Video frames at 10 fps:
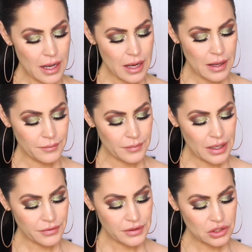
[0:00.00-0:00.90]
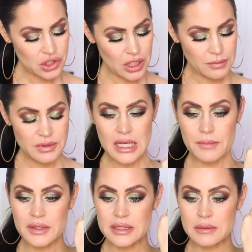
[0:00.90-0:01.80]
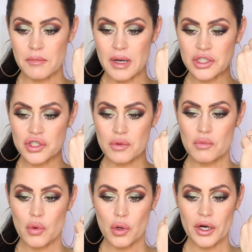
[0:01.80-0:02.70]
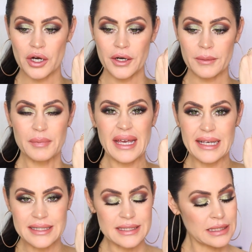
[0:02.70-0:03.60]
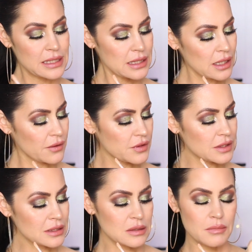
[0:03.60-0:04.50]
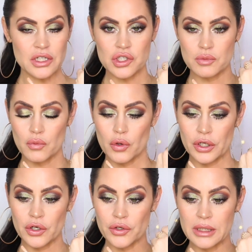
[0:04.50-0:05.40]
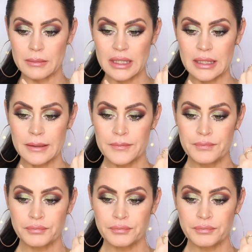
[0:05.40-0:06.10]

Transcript: I think Shape Tape is much more pasty, and this is much more creamy.